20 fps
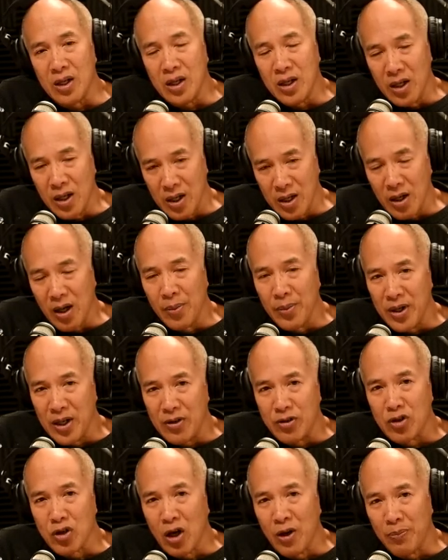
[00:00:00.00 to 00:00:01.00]
yeah, I
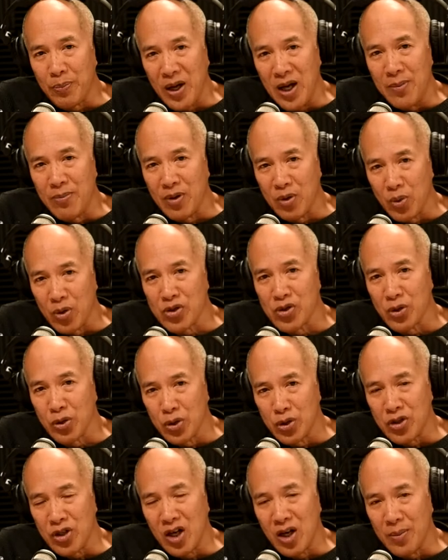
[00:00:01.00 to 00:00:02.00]
mean, on paper it wasn't a
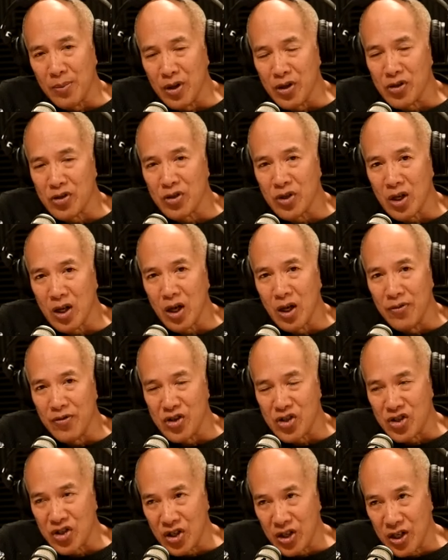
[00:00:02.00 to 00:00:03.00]
good time. I was
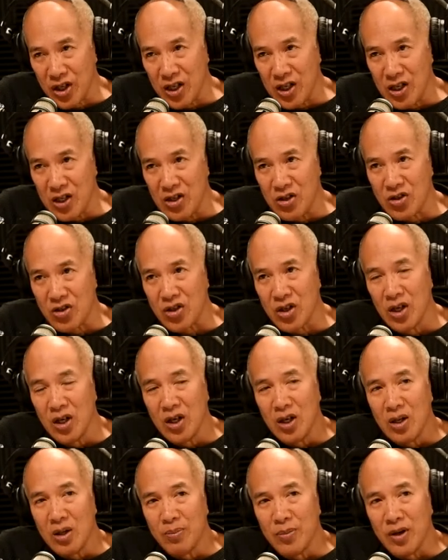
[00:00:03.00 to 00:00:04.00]
overseas.
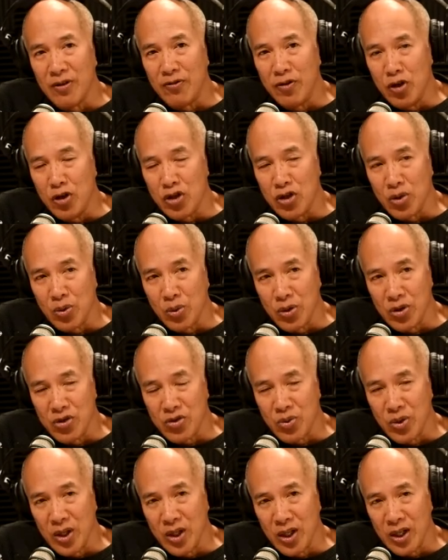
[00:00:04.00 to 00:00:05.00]
My future
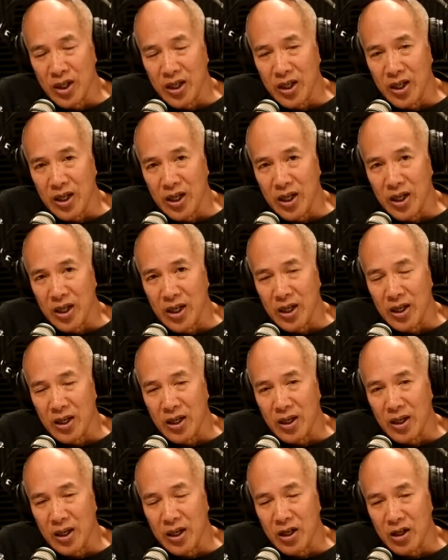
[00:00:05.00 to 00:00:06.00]
was really
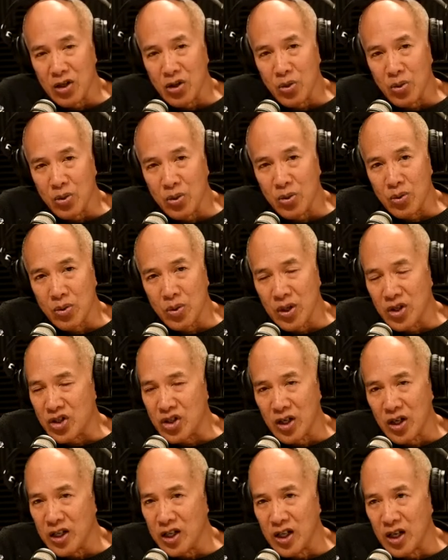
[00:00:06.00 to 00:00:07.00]
uh, in
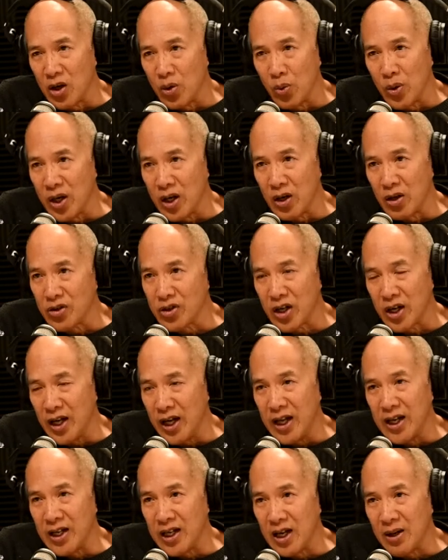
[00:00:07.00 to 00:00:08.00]
question. I didn't know where I was going
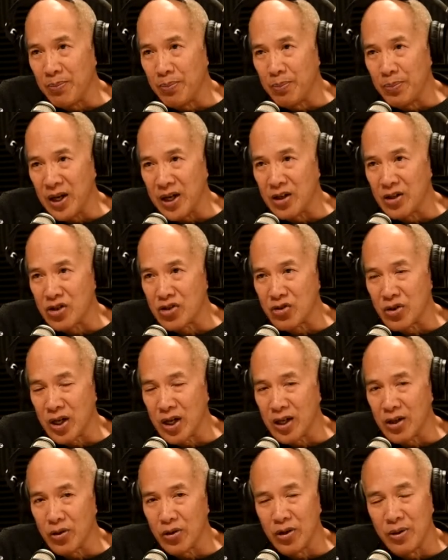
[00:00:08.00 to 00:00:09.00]
to end up back in
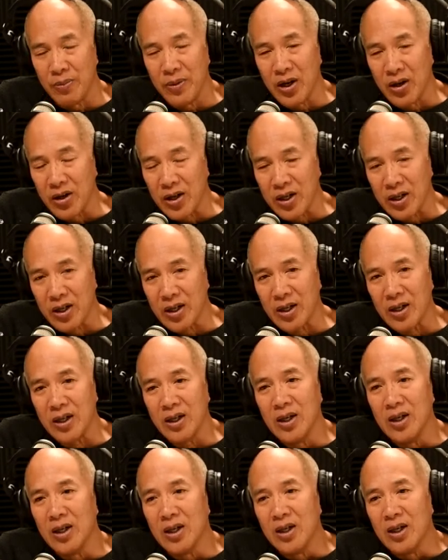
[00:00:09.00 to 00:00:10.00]
Australia or in America
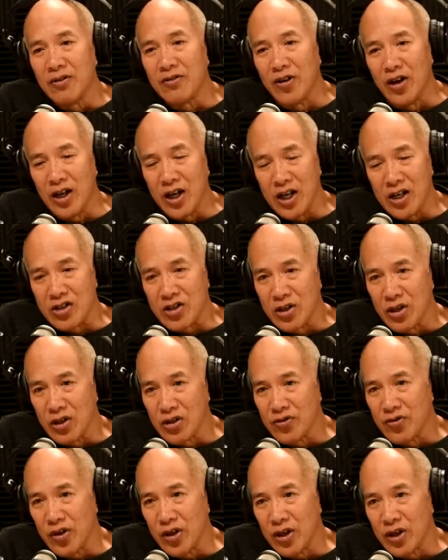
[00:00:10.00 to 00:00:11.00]
financially I
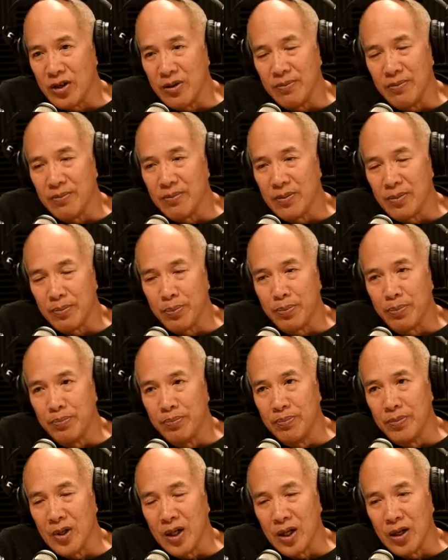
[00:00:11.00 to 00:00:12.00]
was very mm.
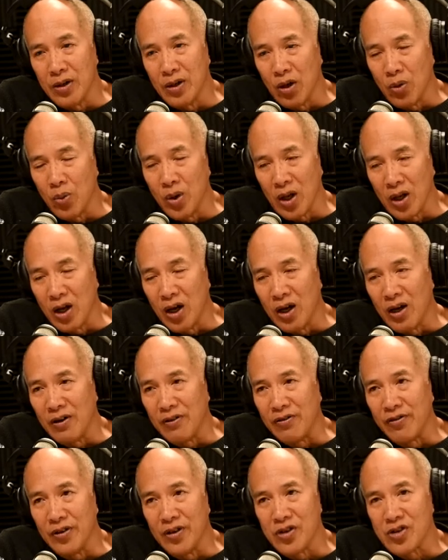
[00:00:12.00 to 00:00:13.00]
uh, not well
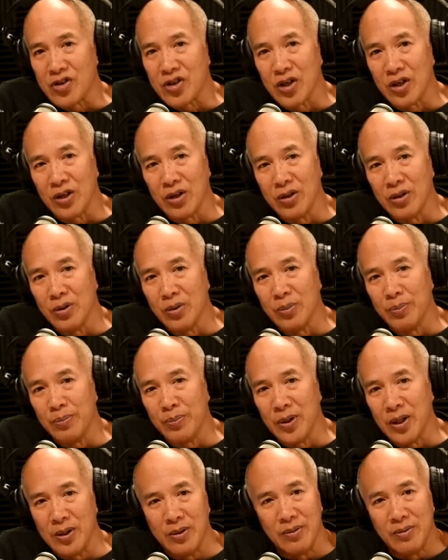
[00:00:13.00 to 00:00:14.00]
off, and so
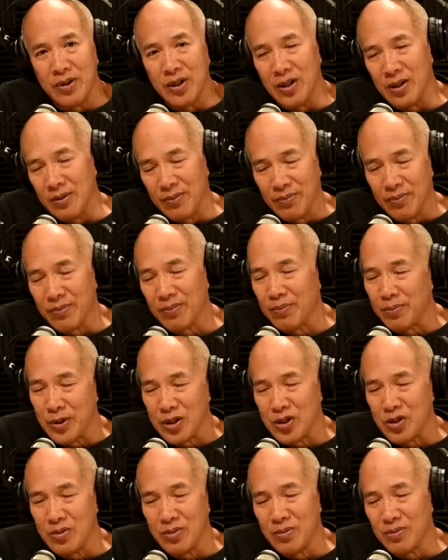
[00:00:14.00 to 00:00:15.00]
but yeah, but